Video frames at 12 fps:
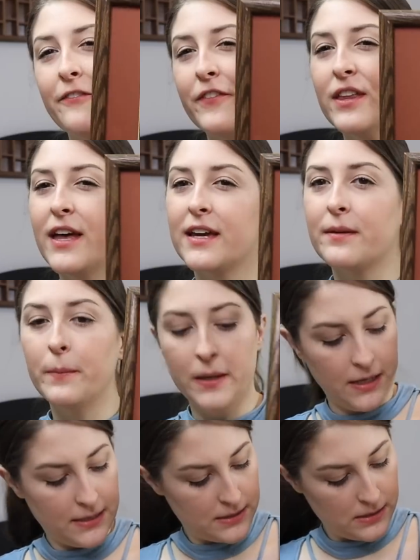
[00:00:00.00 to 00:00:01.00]
feel like
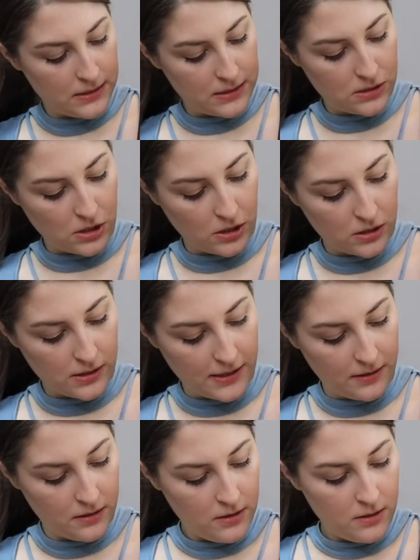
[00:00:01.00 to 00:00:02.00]
because of this dark
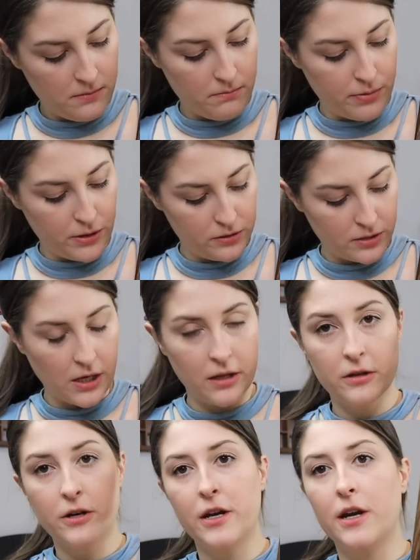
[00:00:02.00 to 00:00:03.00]
like burnt
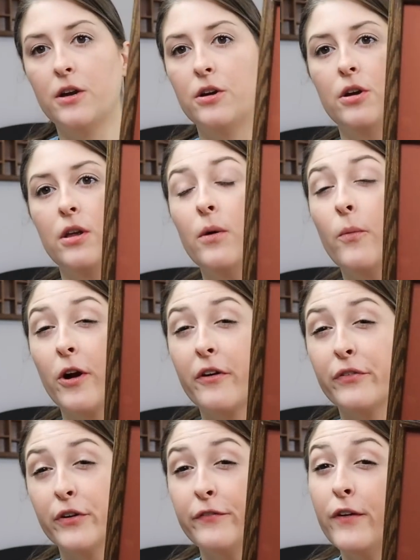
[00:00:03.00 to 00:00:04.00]
color, it could
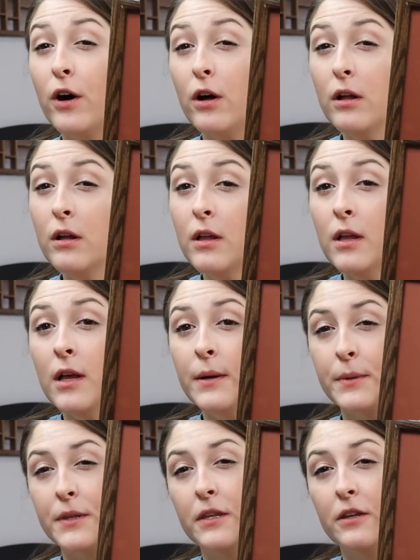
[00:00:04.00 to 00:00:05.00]
work for fall,
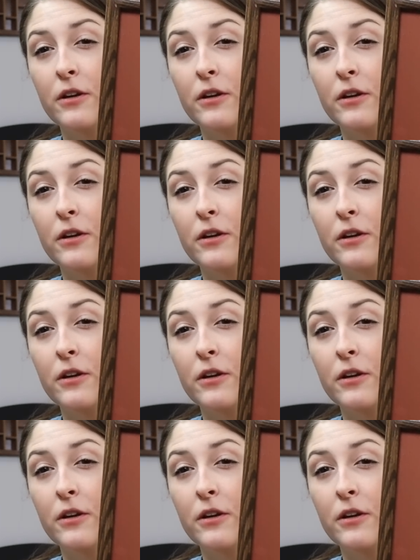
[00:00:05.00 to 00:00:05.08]
but then